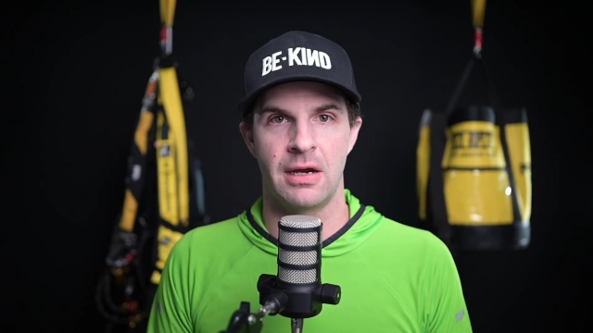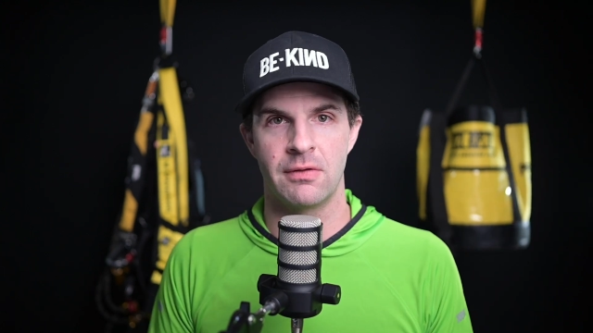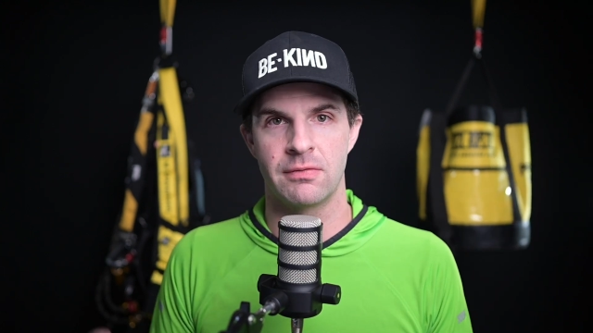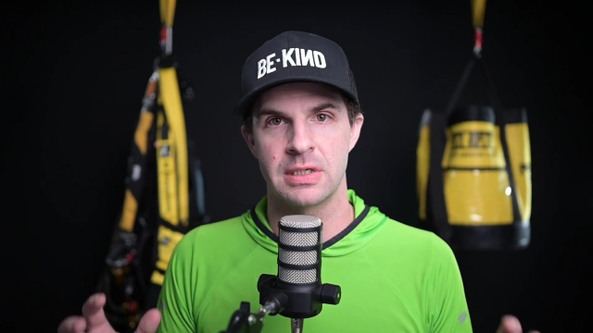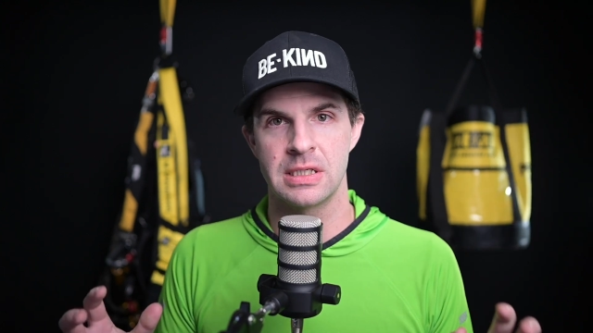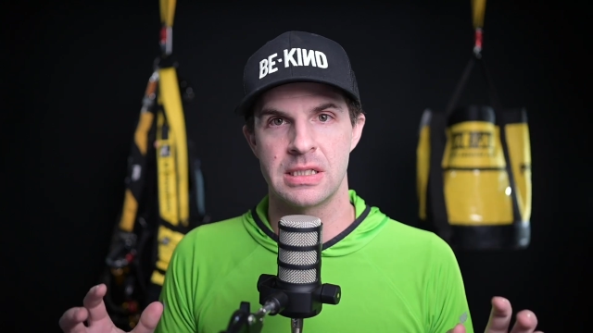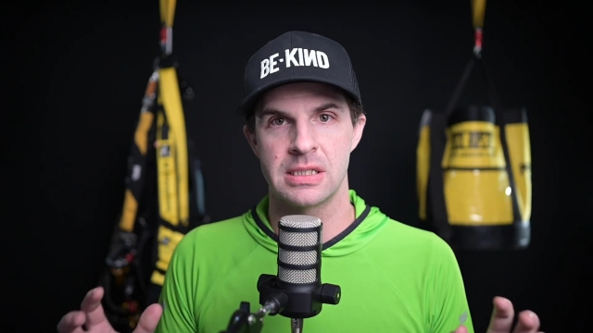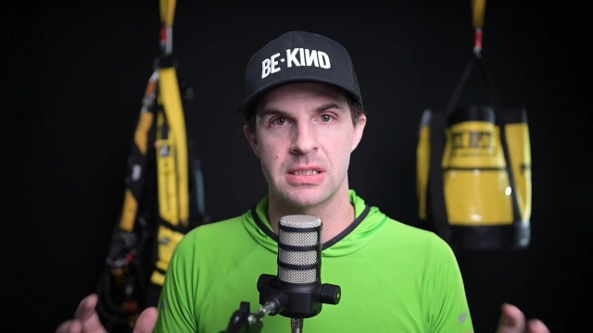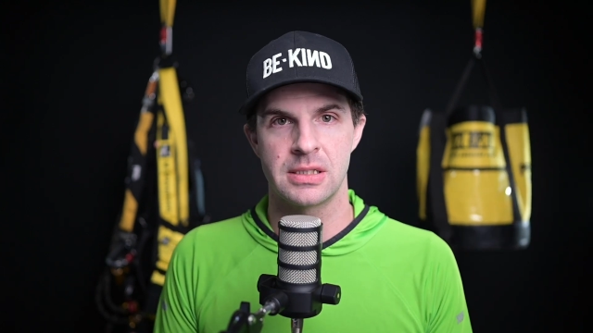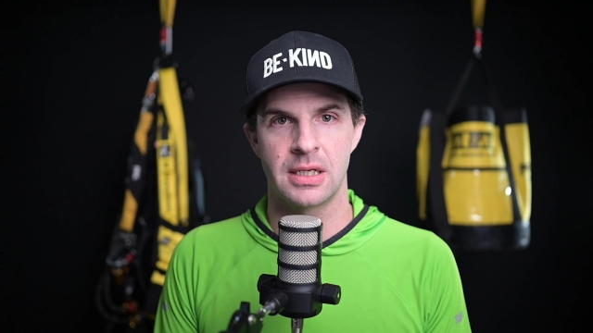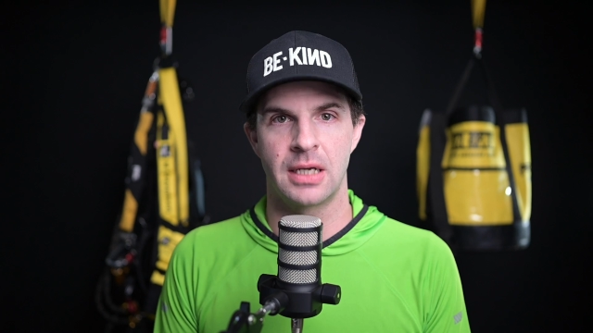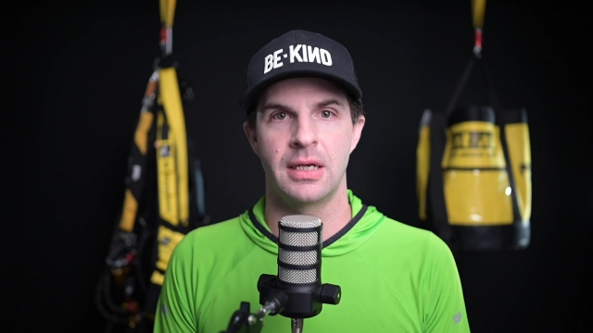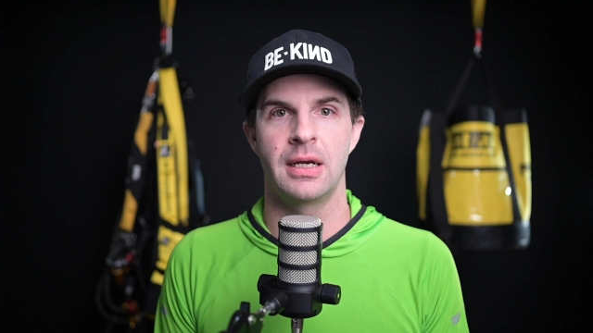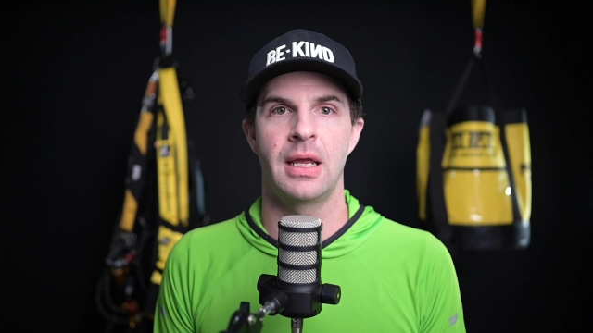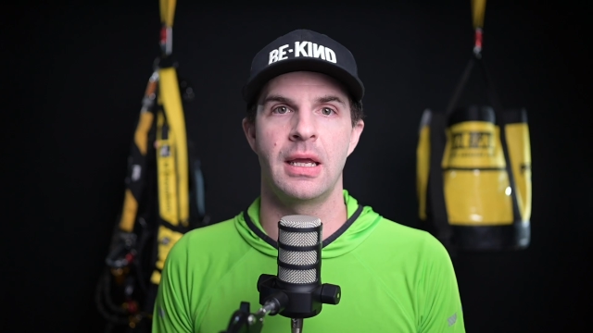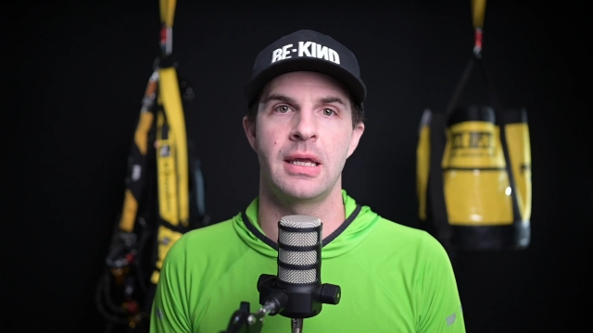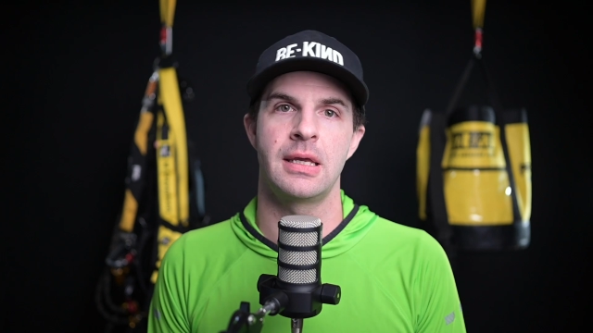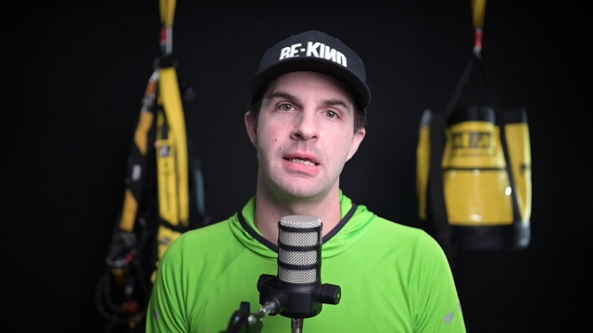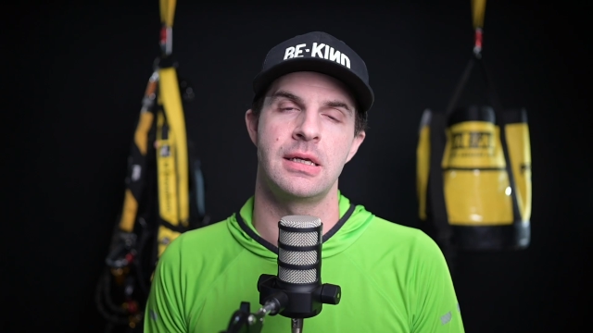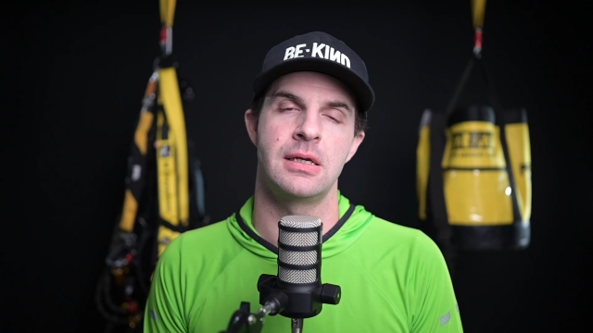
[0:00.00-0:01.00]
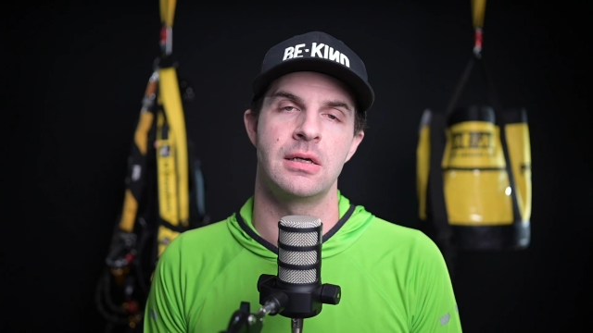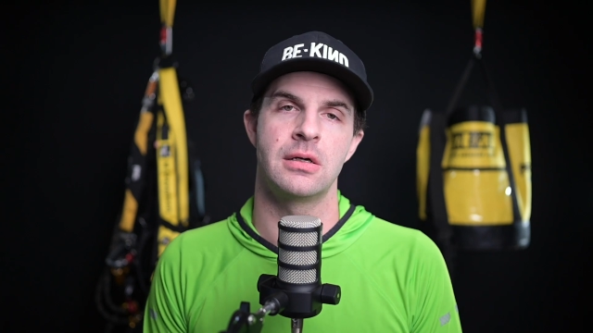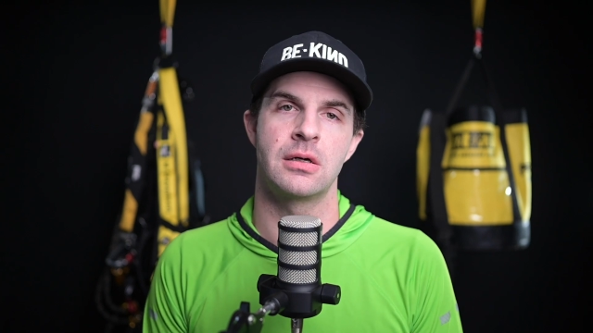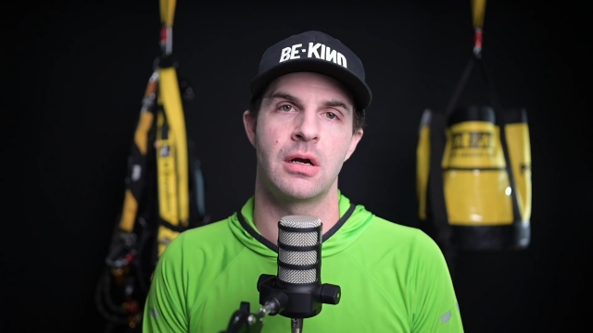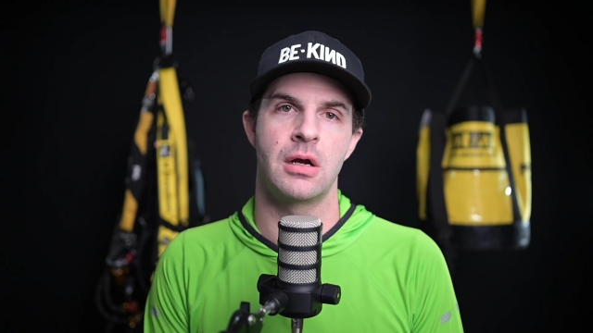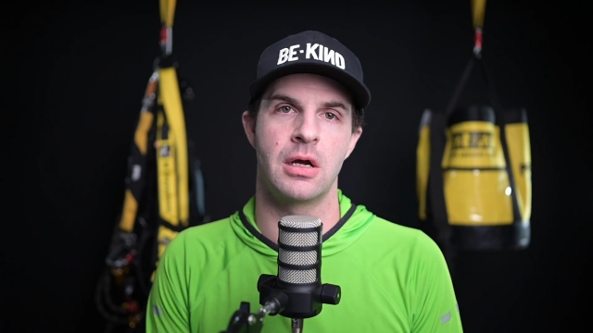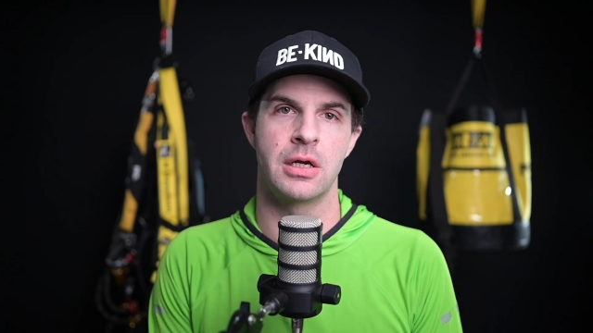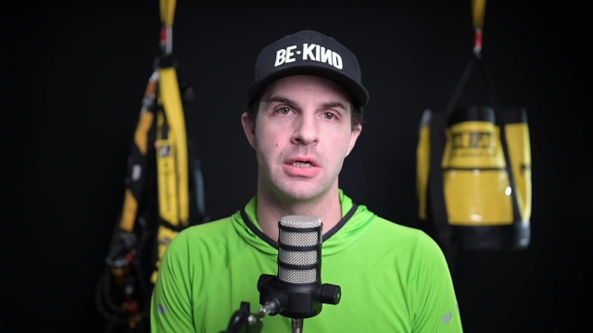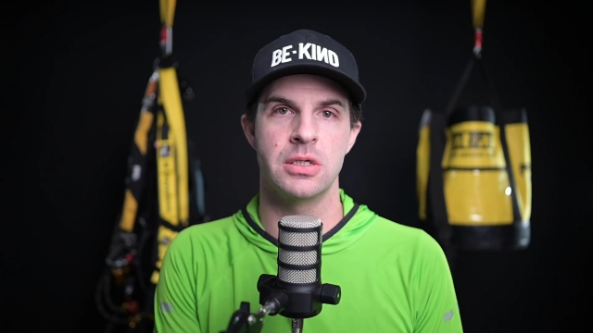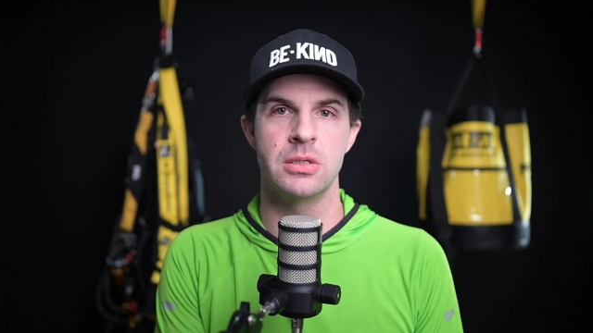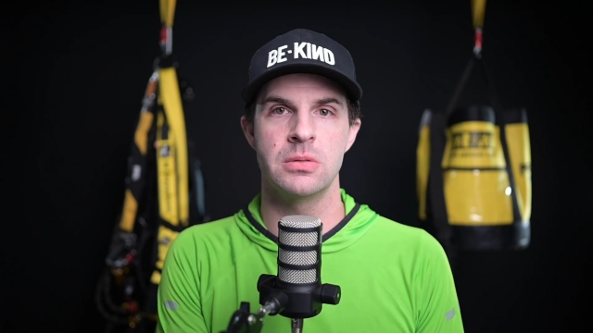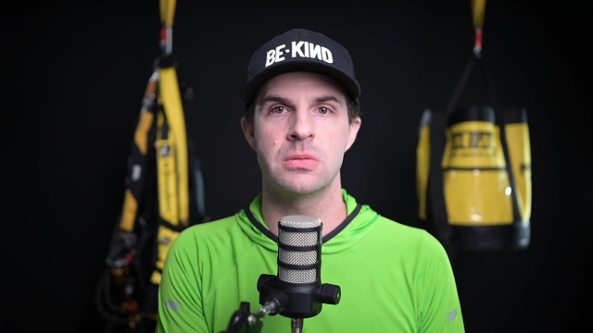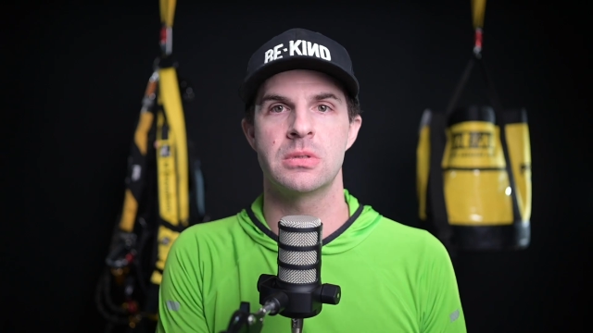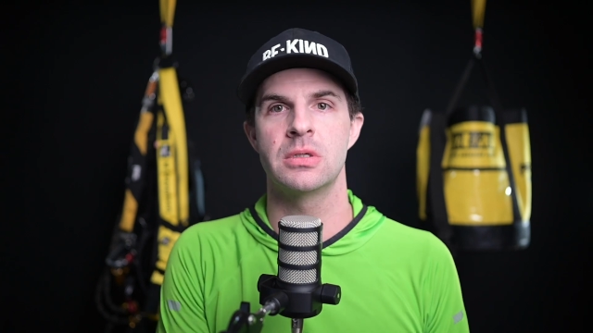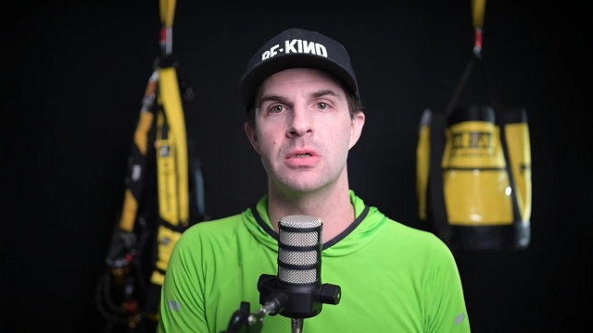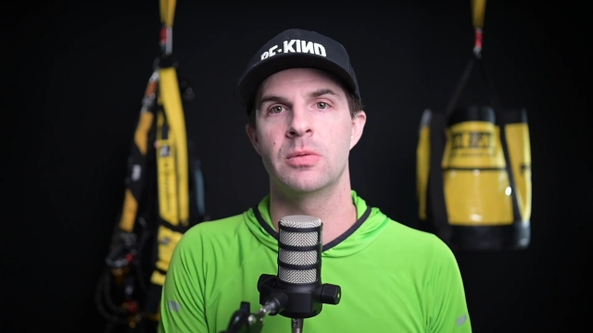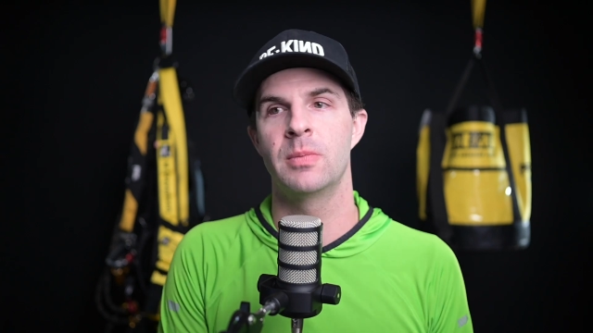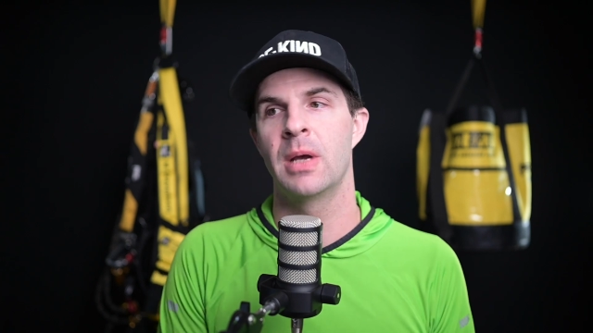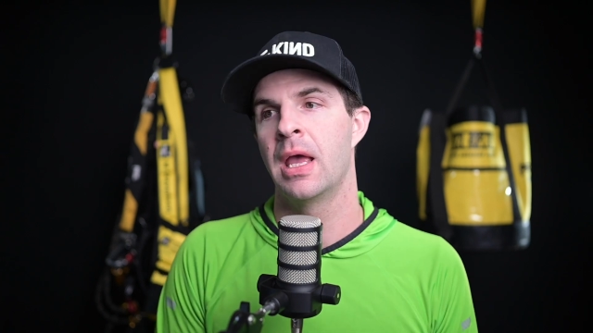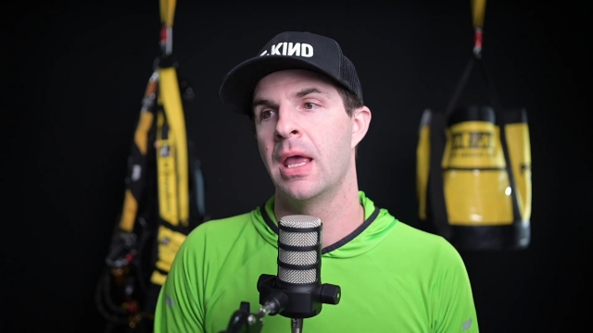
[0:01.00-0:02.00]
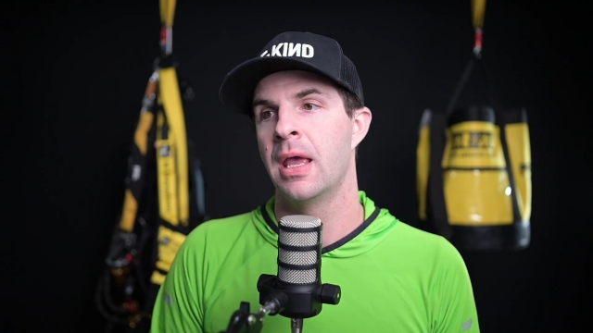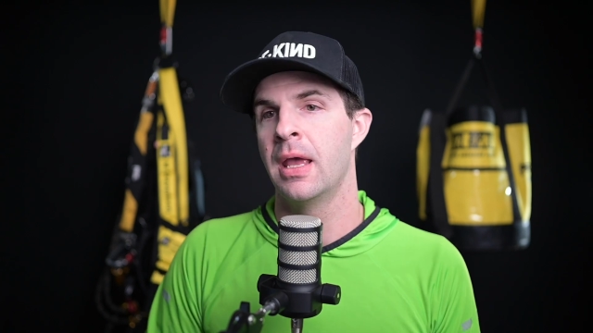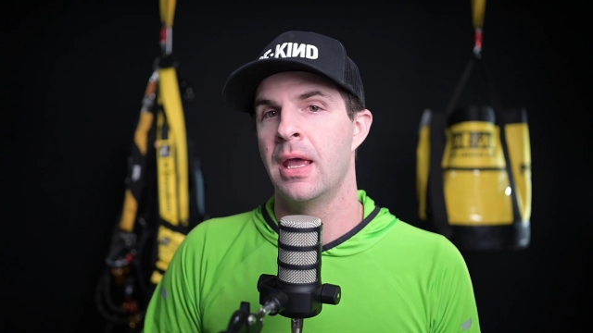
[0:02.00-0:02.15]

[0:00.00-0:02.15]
every Sunday here on YouTube.